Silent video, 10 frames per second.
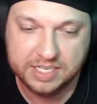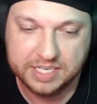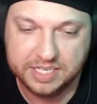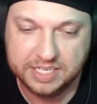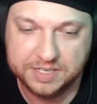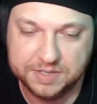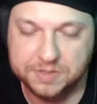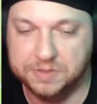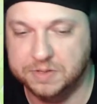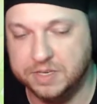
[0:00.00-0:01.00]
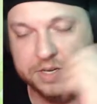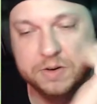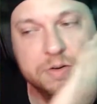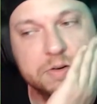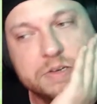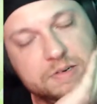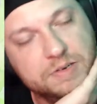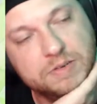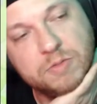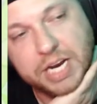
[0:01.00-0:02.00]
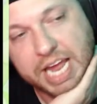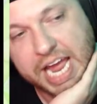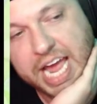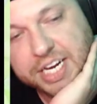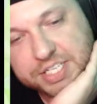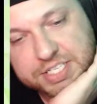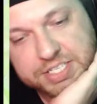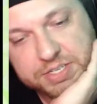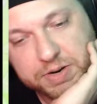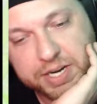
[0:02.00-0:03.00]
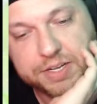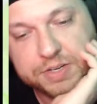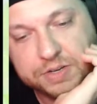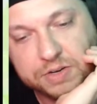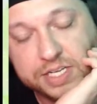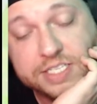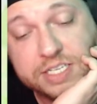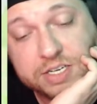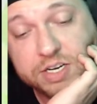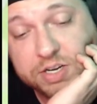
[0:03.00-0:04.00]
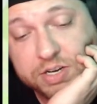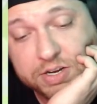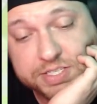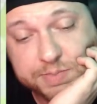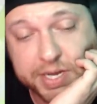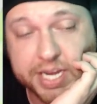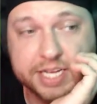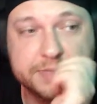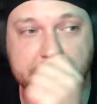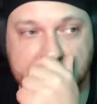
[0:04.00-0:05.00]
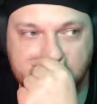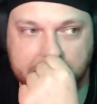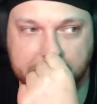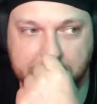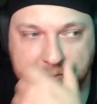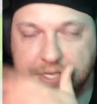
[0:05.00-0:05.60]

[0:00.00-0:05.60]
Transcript: into, you know, what Ashes is trying to do. It's a good cosmetics, but I don't know.